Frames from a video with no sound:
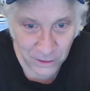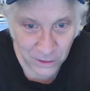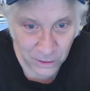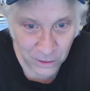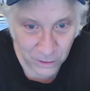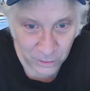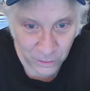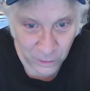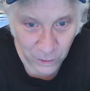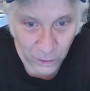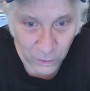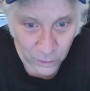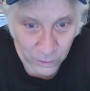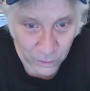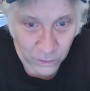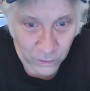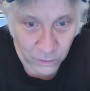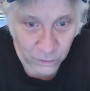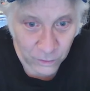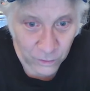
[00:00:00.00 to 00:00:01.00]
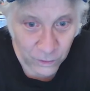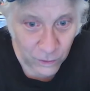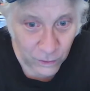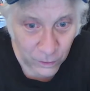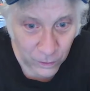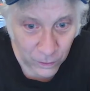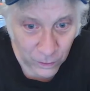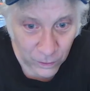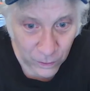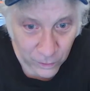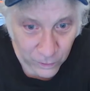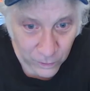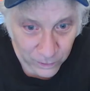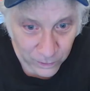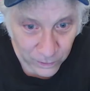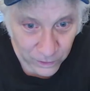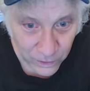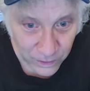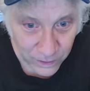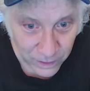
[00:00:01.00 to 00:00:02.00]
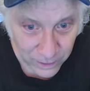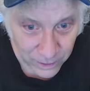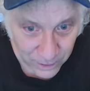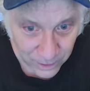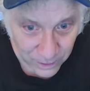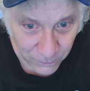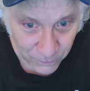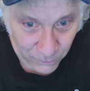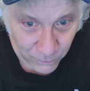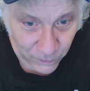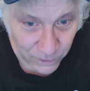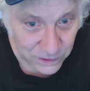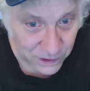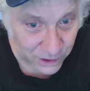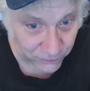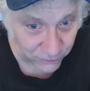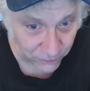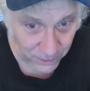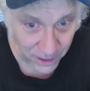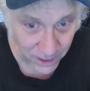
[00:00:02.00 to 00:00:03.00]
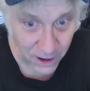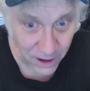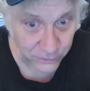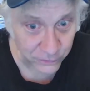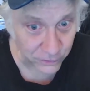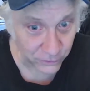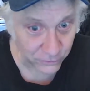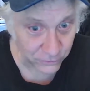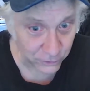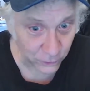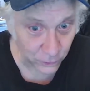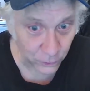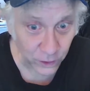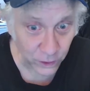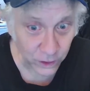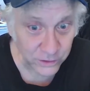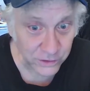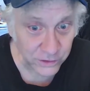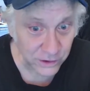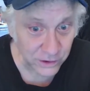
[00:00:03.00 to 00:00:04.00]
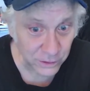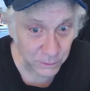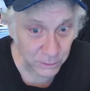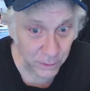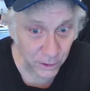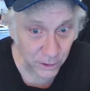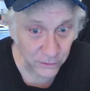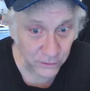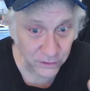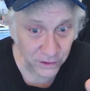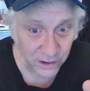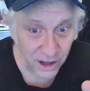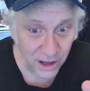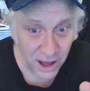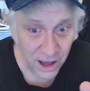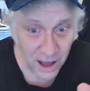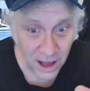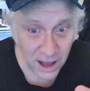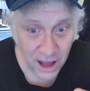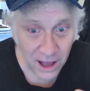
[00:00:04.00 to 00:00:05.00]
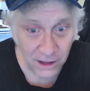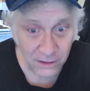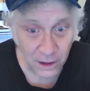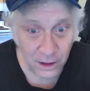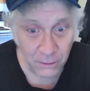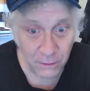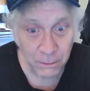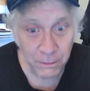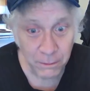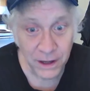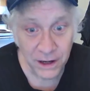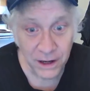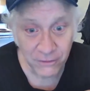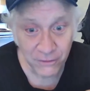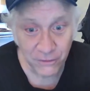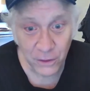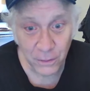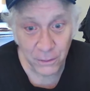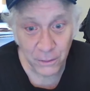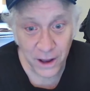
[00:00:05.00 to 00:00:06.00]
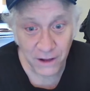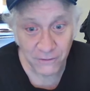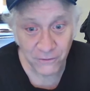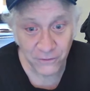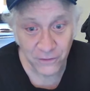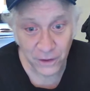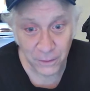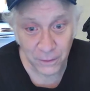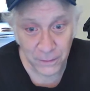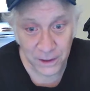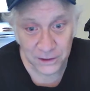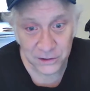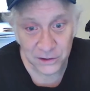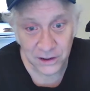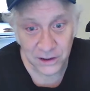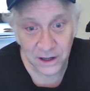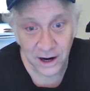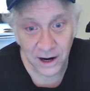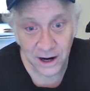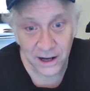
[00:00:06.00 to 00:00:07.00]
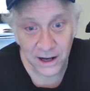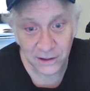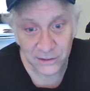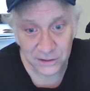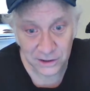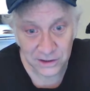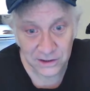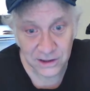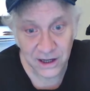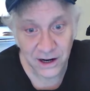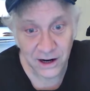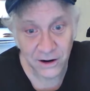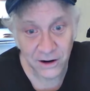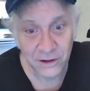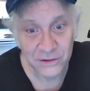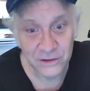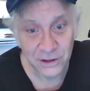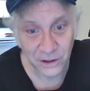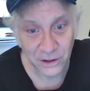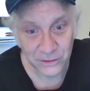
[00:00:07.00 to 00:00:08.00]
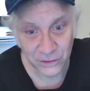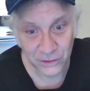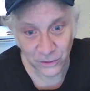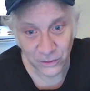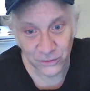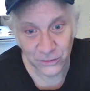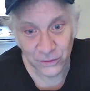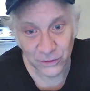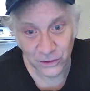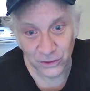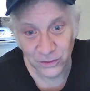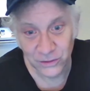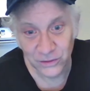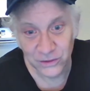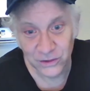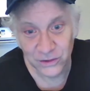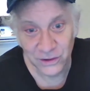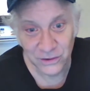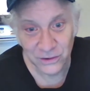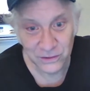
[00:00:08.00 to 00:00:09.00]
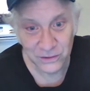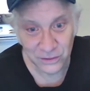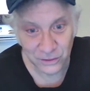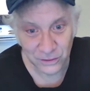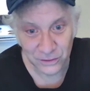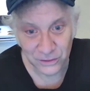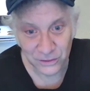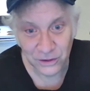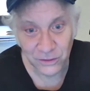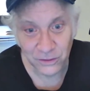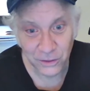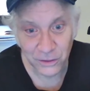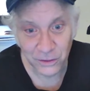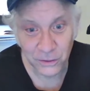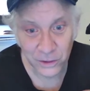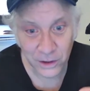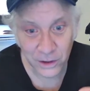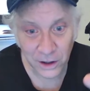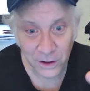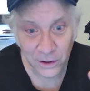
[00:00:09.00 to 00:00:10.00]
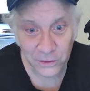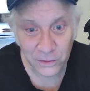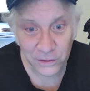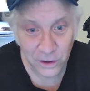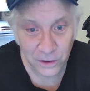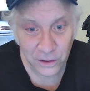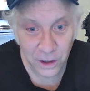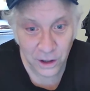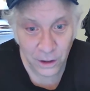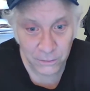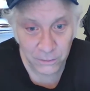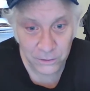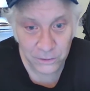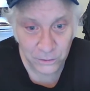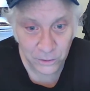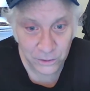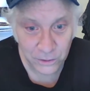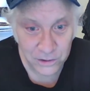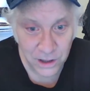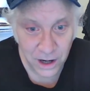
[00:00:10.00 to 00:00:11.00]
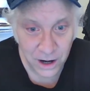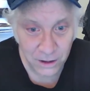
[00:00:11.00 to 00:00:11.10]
Who was he from the House of Lords, this person? And then being from the Bad Fan of Mr. Kite has this carousel. Dun, dun, dun, dun, dun, dun. Well, Carousel Club